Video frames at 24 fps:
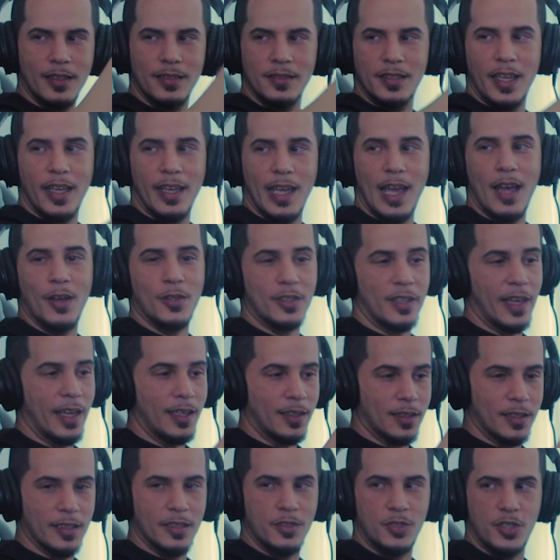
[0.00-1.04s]
in, day out,
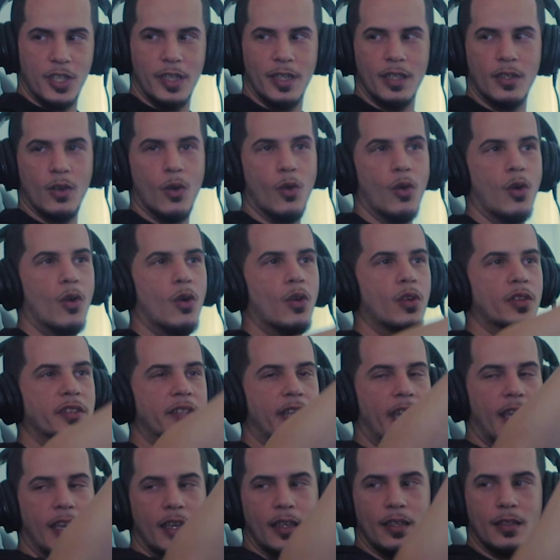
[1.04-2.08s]
like legit all
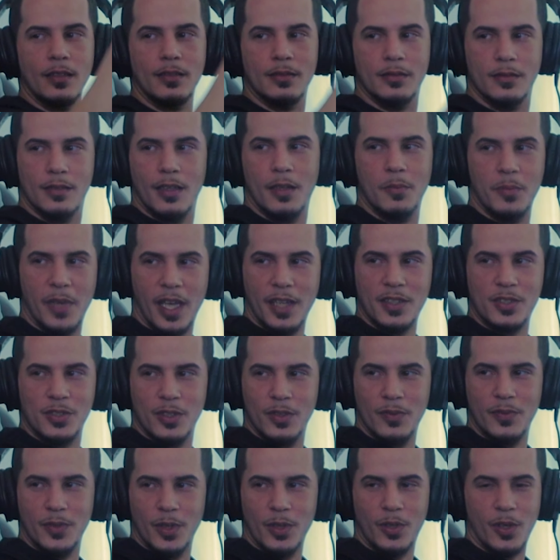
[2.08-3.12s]
day, a master
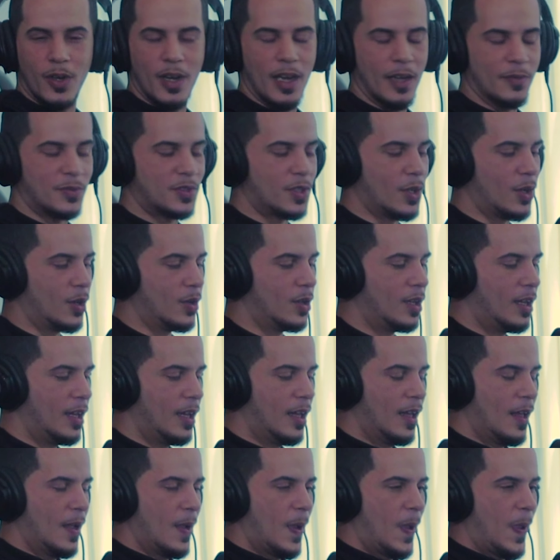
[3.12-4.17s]
of your craft. So
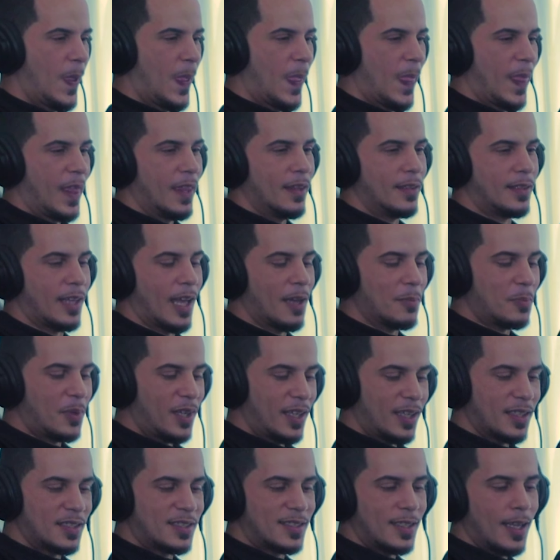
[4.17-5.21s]
that
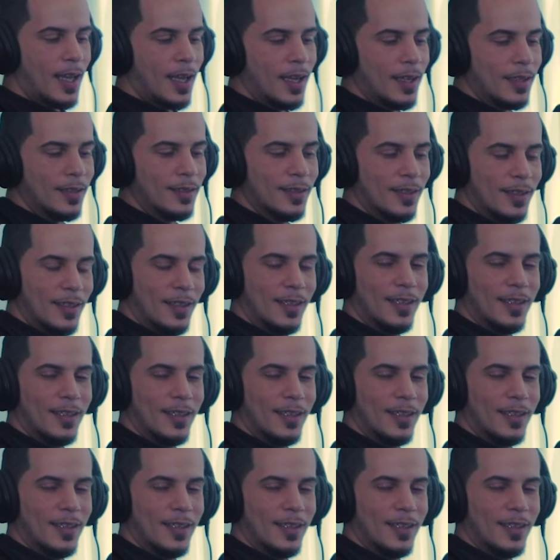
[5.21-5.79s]
being said,